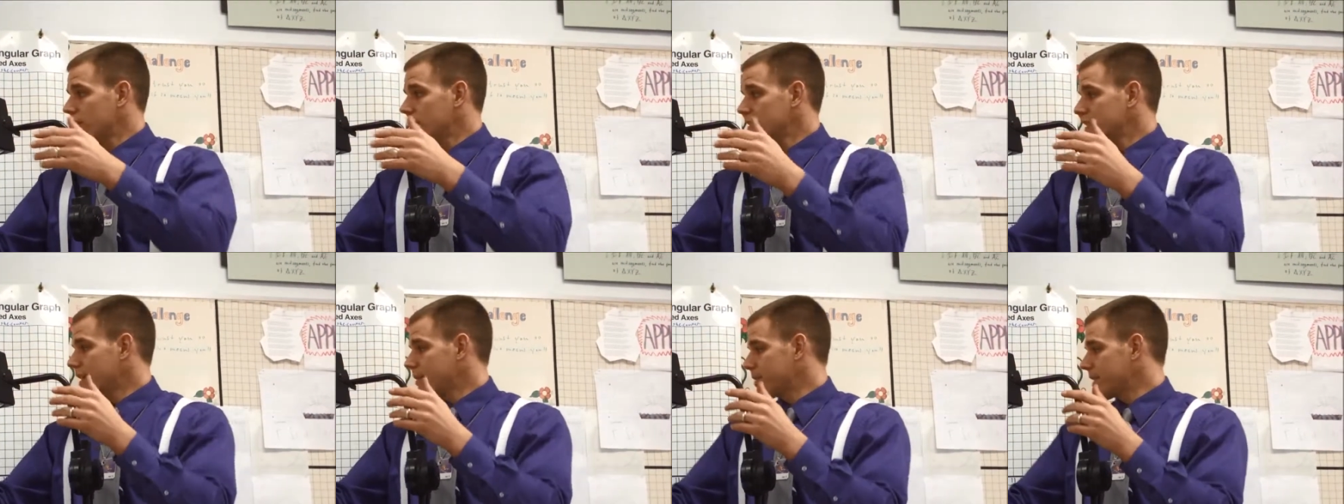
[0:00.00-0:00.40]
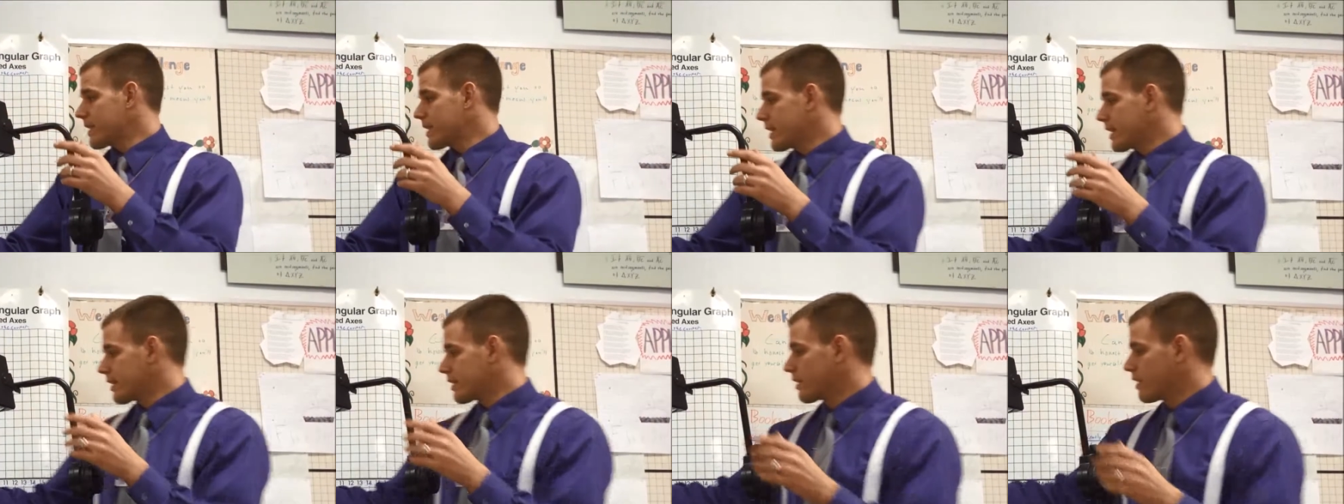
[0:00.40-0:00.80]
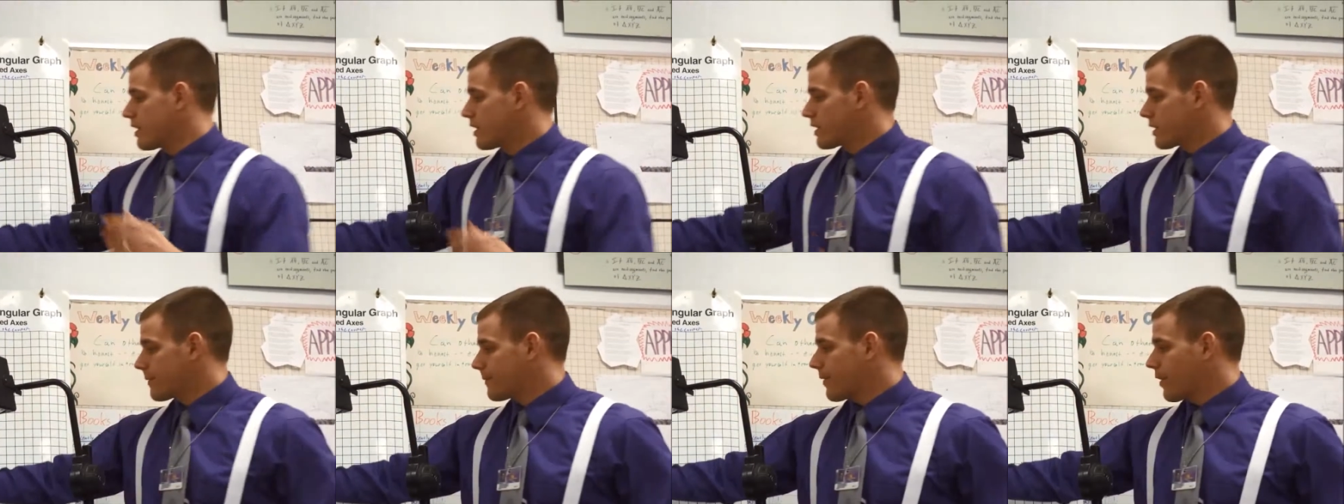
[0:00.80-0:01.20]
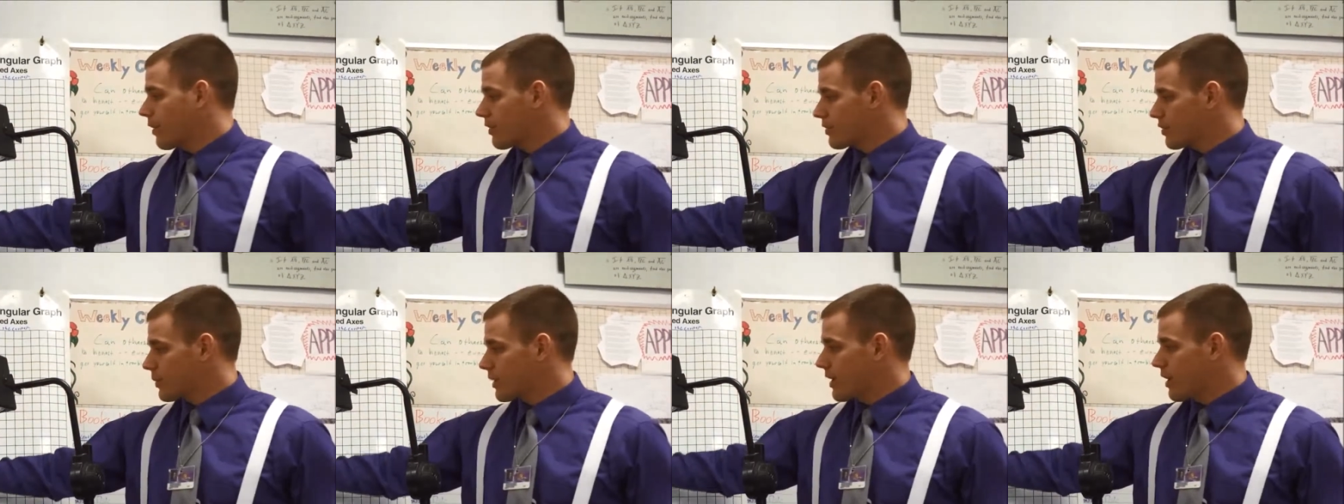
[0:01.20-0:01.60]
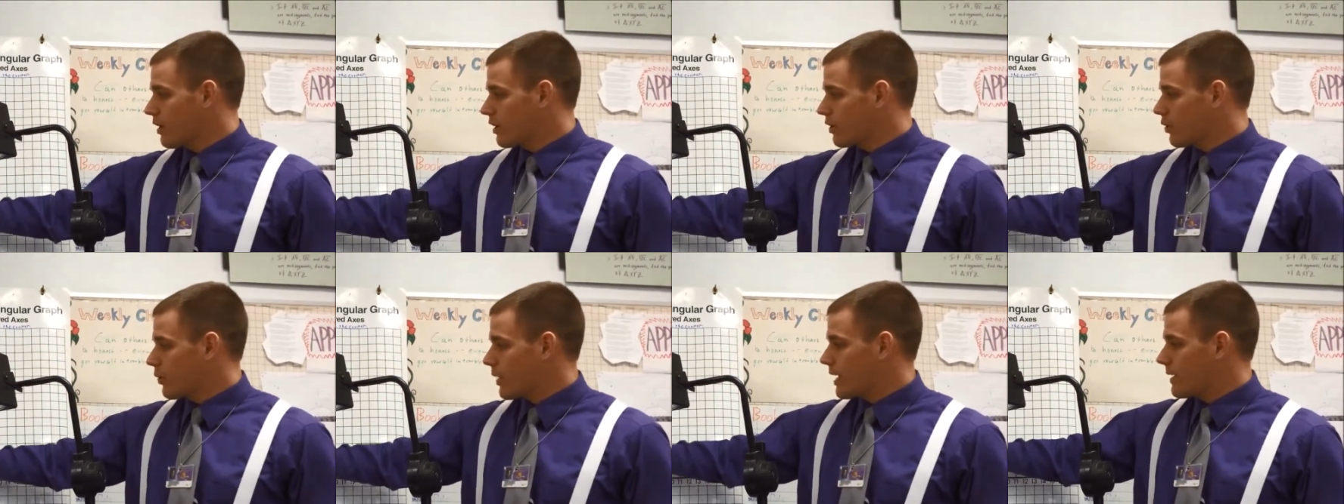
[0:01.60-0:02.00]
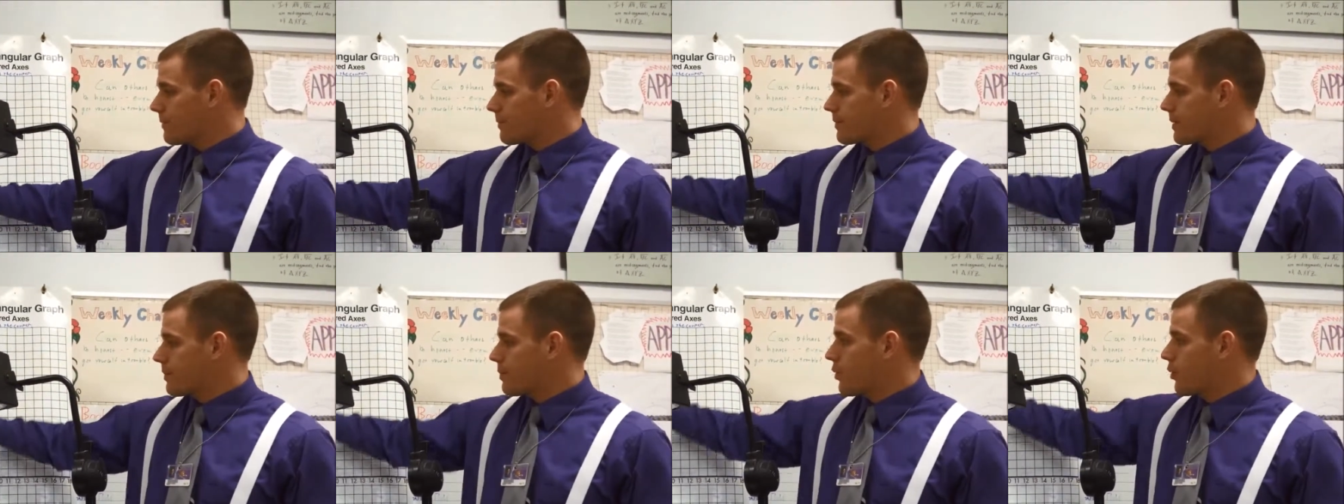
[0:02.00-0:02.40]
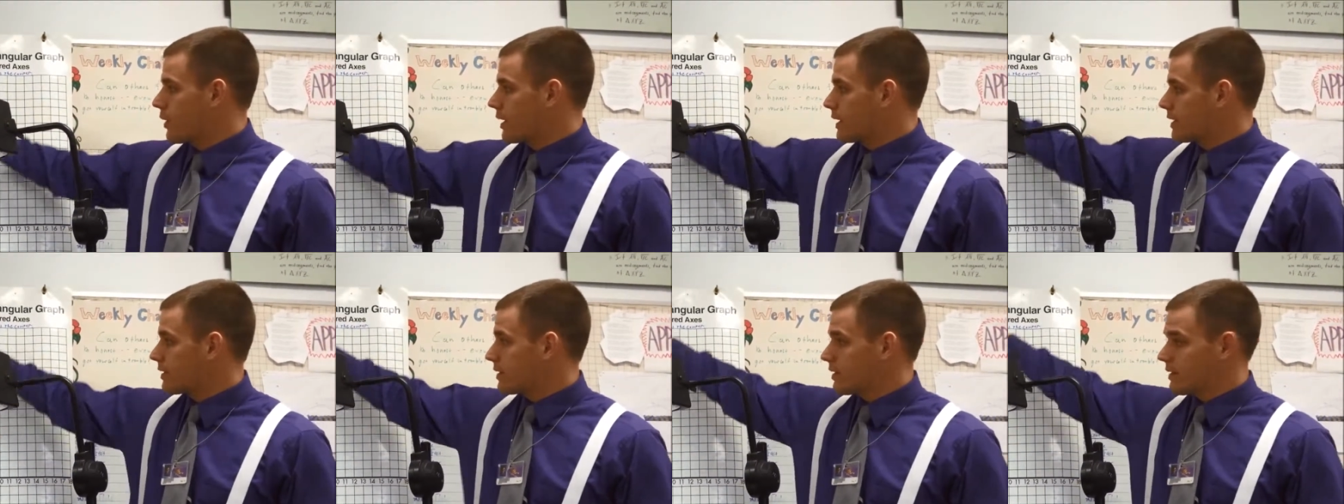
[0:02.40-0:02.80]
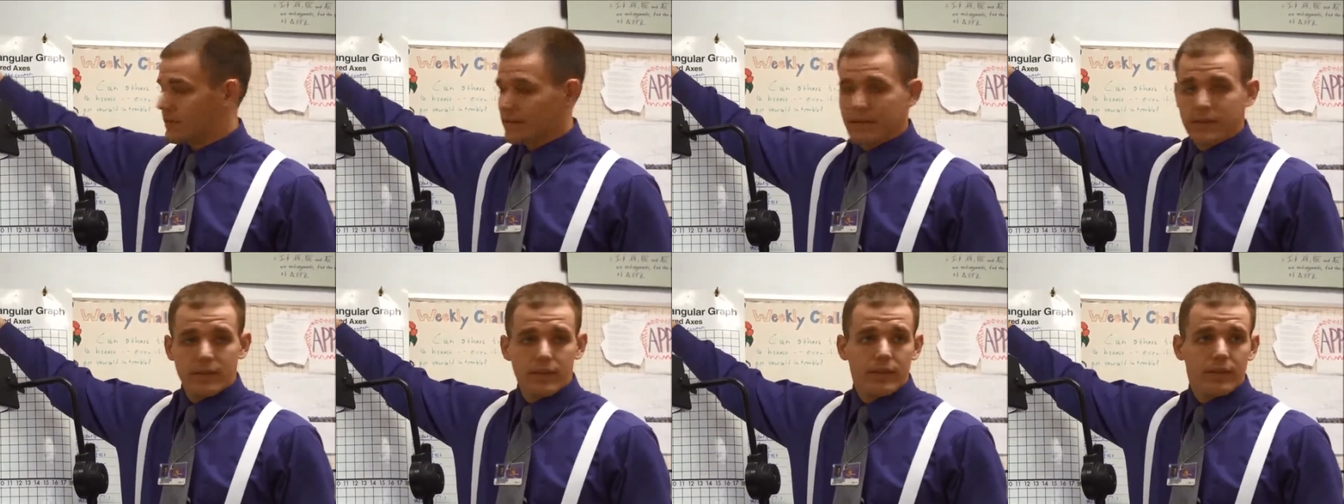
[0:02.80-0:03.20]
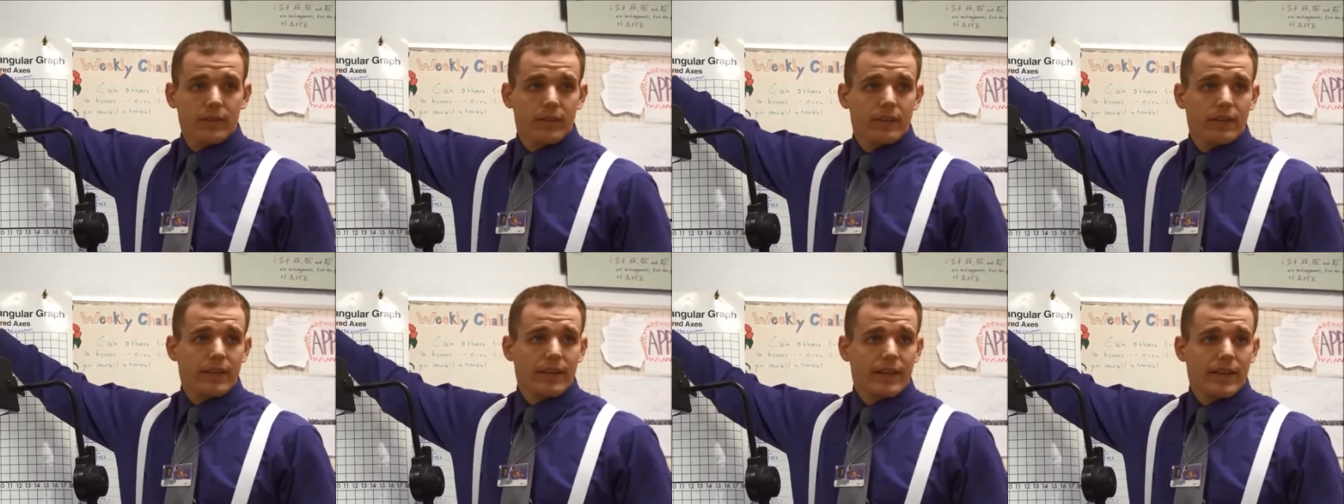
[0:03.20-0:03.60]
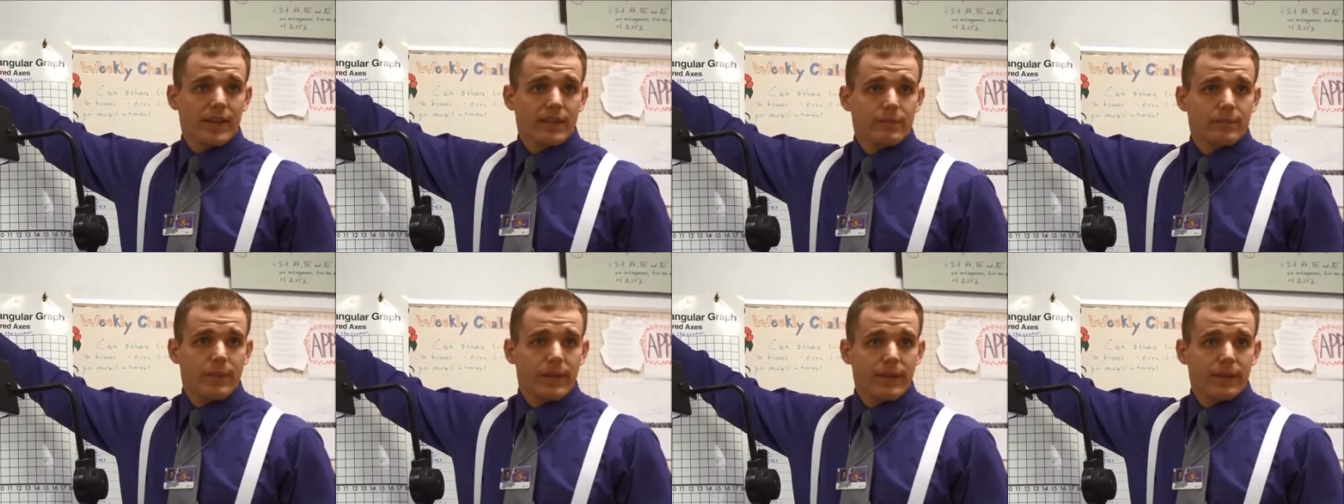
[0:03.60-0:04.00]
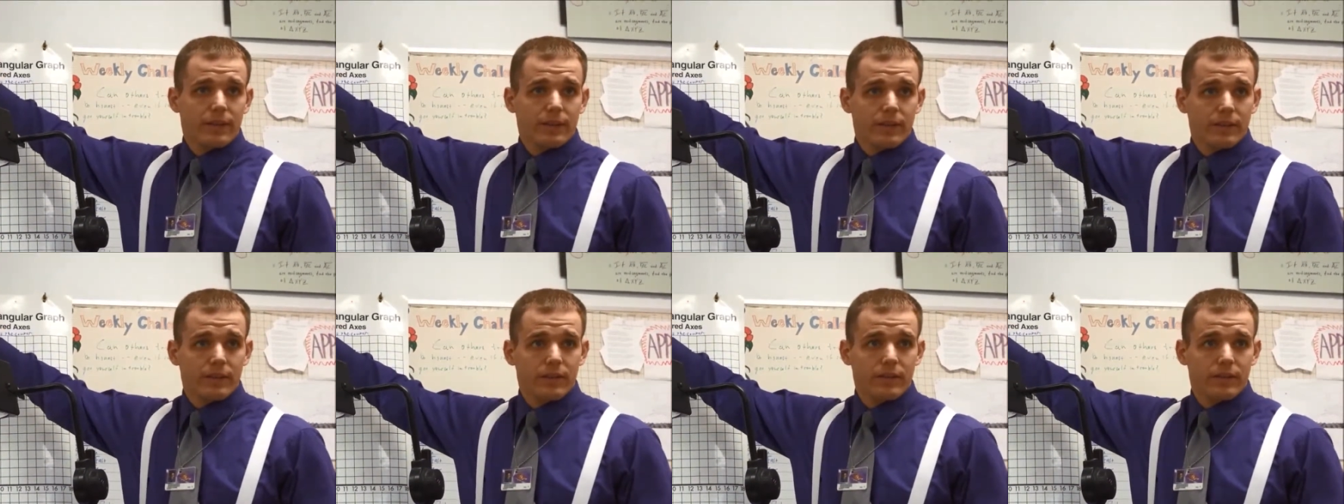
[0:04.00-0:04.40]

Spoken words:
Same thing here. The farther we are away from the point, it gets bigger.